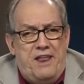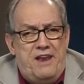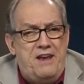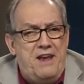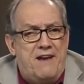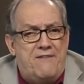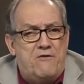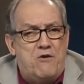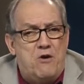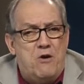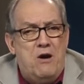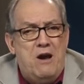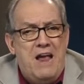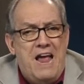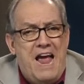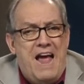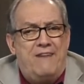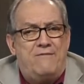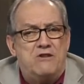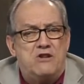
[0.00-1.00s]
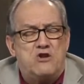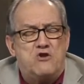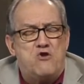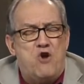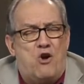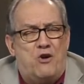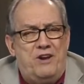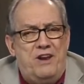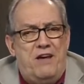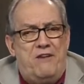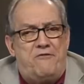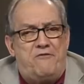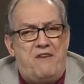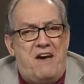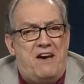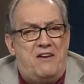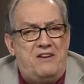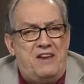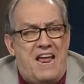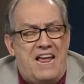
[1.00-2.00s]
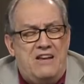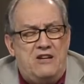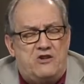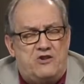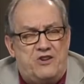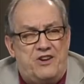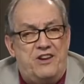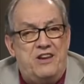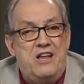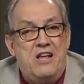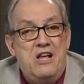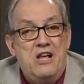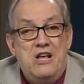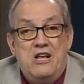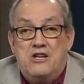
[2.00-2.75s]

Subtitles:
They never have a strong enough foundation.